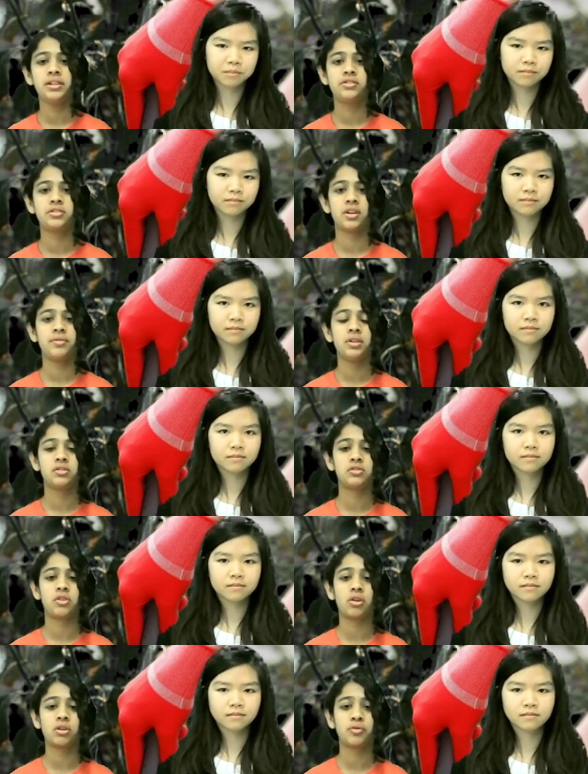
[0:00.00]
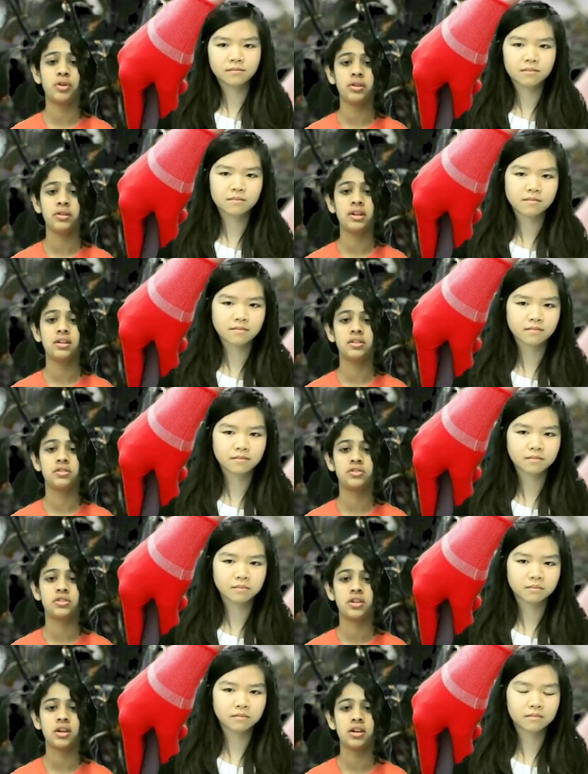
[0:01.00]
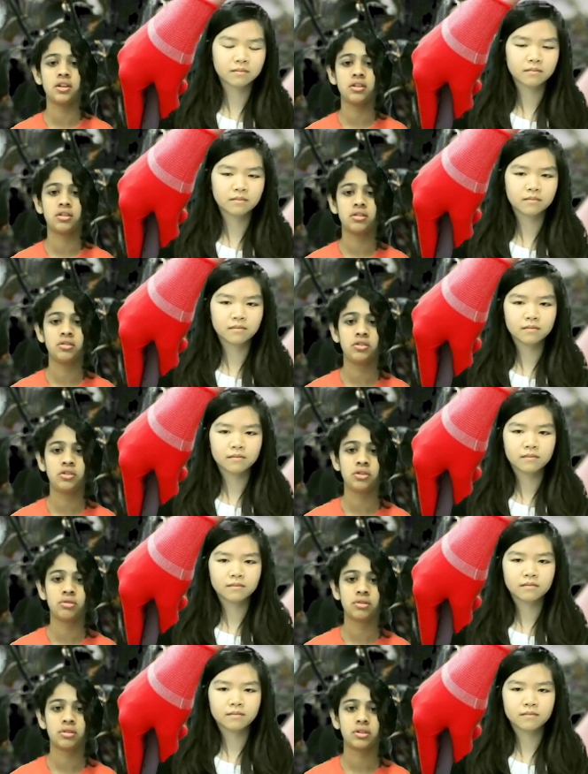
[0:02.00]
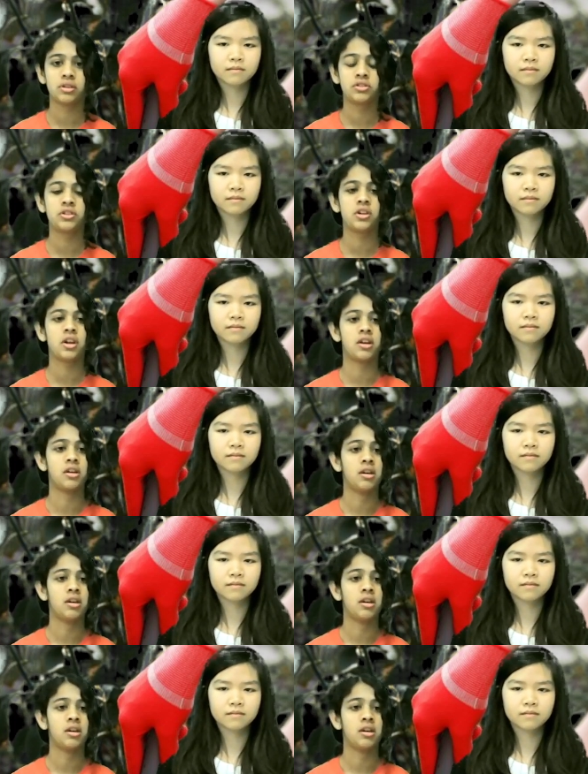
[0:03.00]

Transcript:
Speaker 1: 7 Soccer Fun League is today, is today.